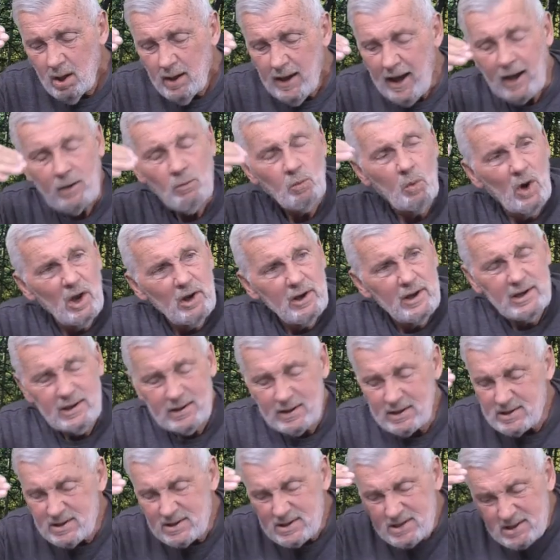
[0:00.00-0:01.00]
And willing
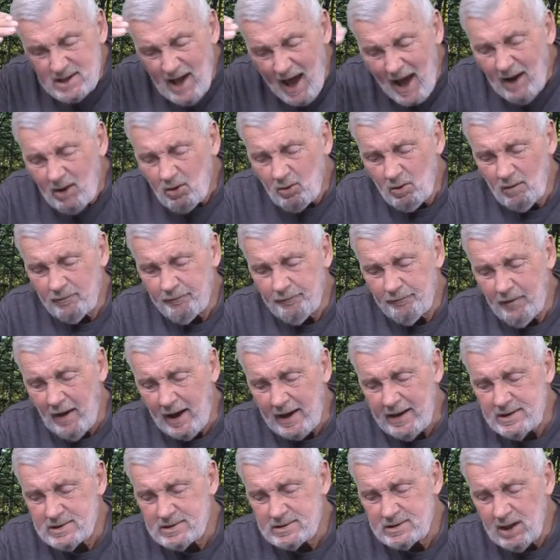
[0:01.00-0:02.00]
to
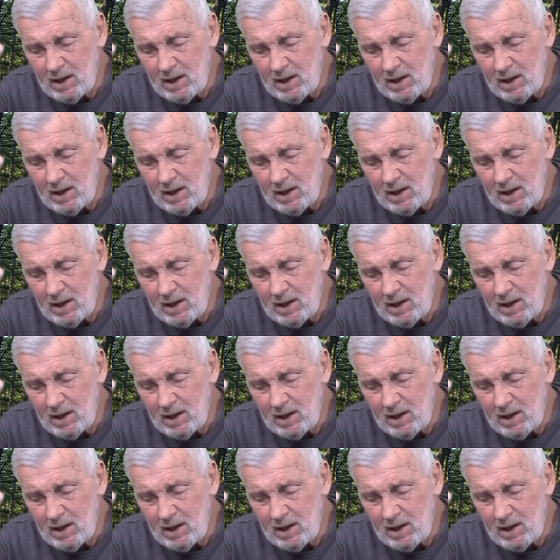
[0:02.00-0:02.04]
sacrifice